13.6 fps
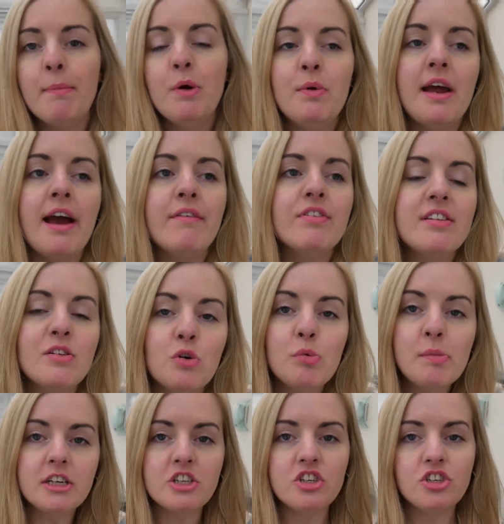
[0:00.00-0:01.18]
We have so
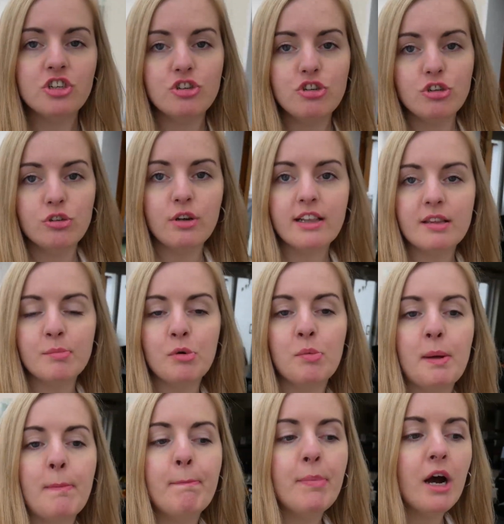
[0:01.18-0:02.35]
much to do at the
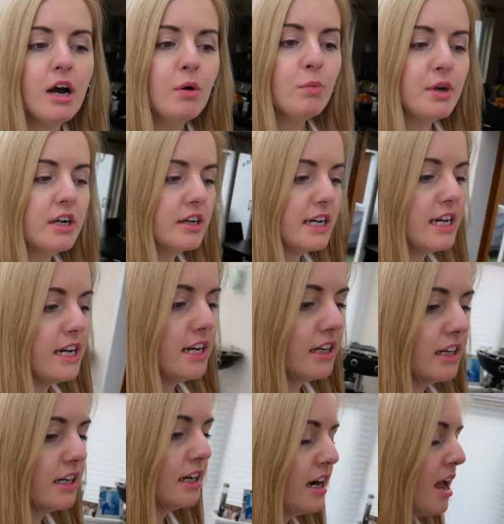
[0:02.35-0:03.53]
moment, but we are
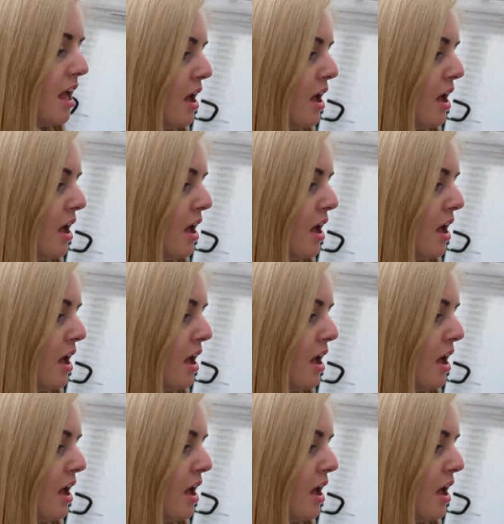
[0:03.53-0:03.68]
here